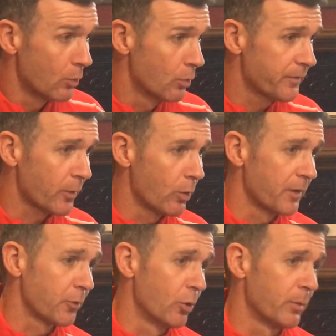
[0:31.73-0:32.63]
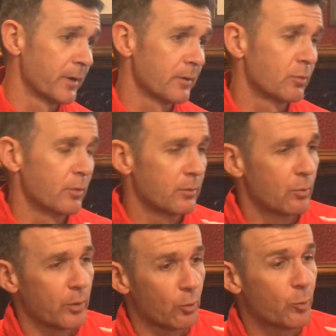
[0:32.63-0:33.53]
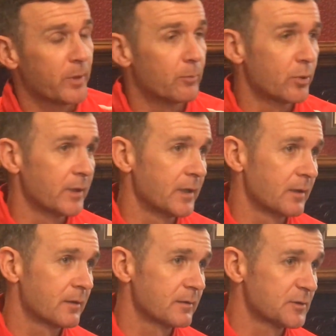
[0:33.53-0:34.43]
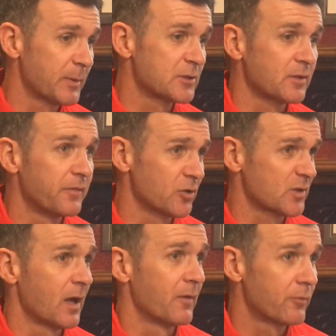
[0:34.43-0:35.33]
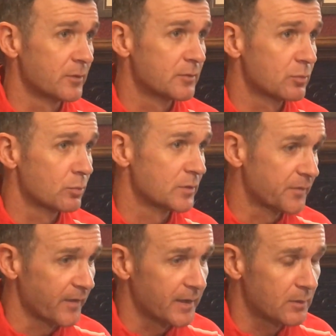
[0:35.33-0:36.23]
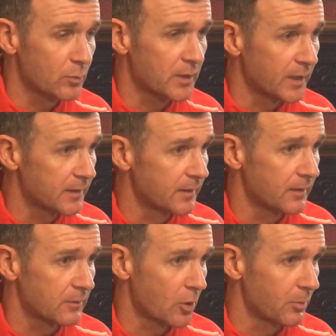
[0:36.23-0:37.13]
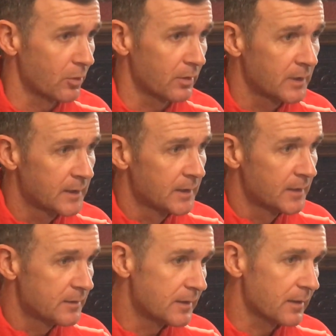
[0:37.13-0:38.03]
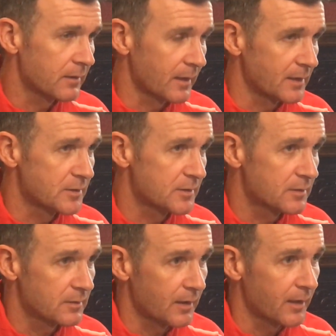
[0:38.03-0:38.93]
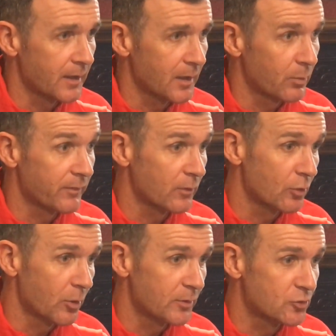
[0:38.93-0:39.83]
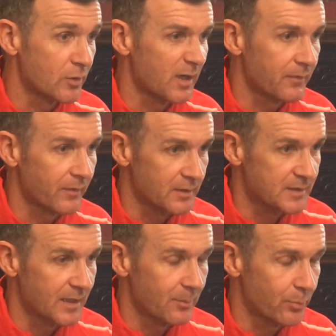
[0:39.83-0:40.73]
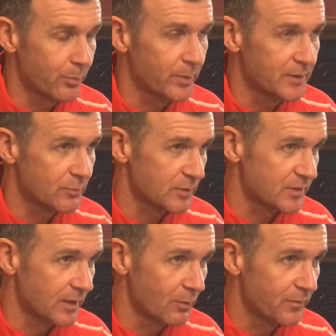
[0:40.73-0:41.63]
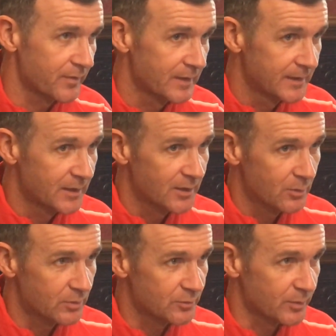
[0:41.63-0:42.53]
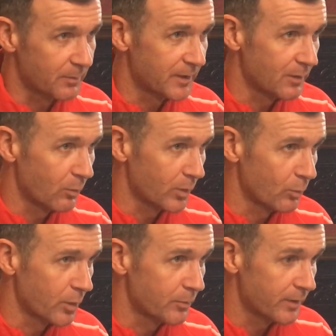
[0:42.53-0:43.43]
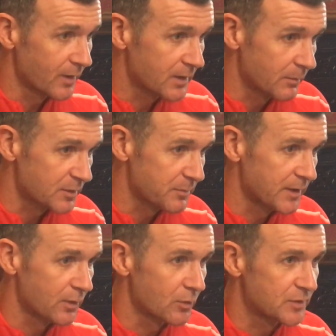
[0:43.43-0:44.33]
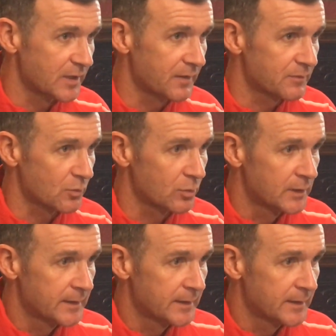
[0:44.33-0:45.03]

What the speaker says: Overall, I thought we're open play, especially first half was fine. We created a couple of near things with a good opportunity for a set piece ourselves, which would have made it 1-1, but their keepers made a good save. So